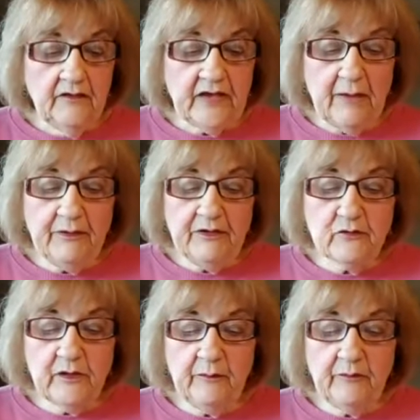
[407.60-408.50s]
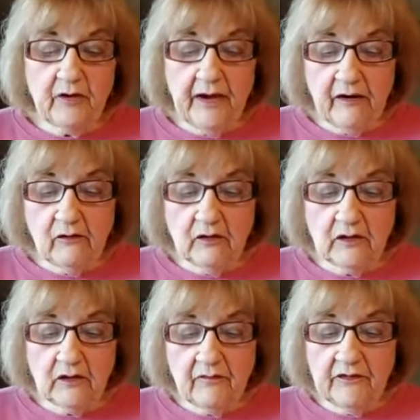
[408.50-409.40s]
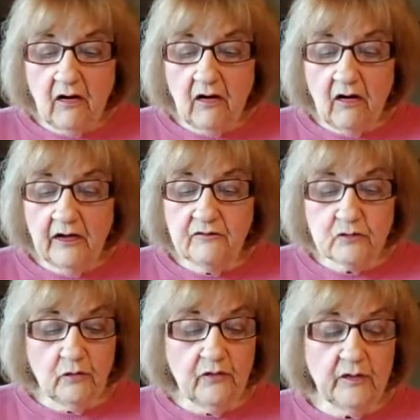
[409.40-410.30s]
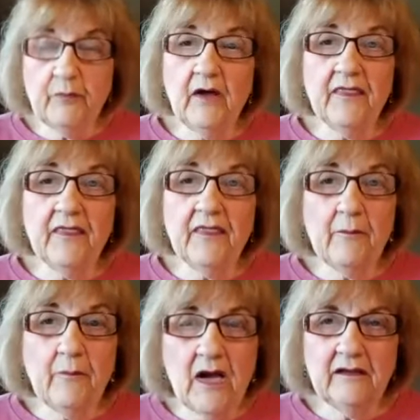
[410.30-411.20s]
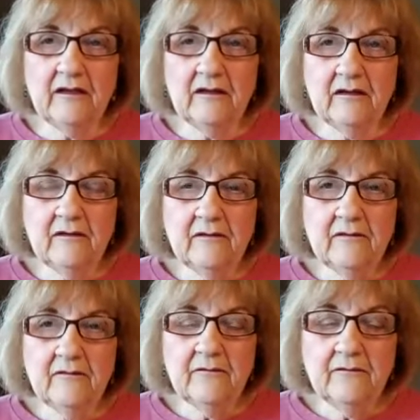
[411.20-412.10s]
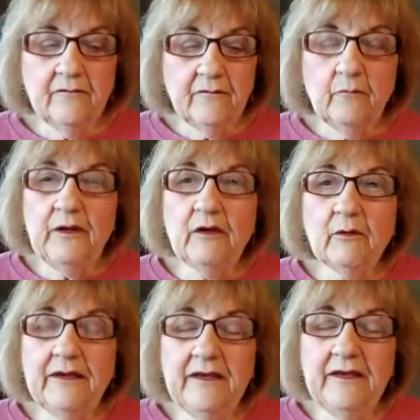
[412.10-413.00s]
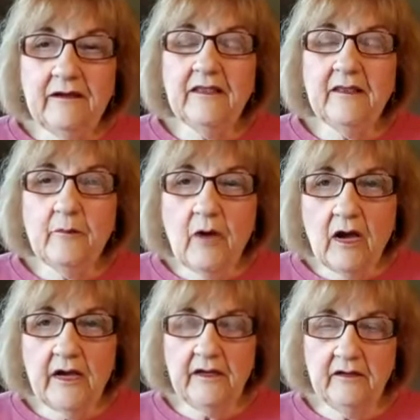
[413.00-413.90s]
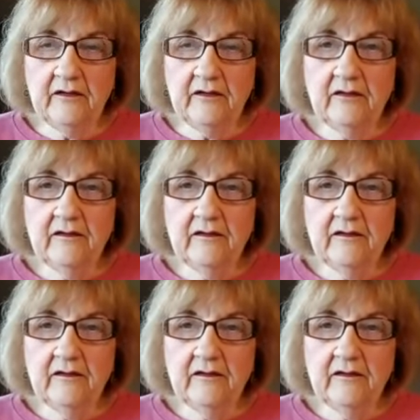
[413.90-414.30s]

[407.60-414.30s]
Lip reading: His happy dreams are herald of the dawn of truth upon the mind. We are healing the mind.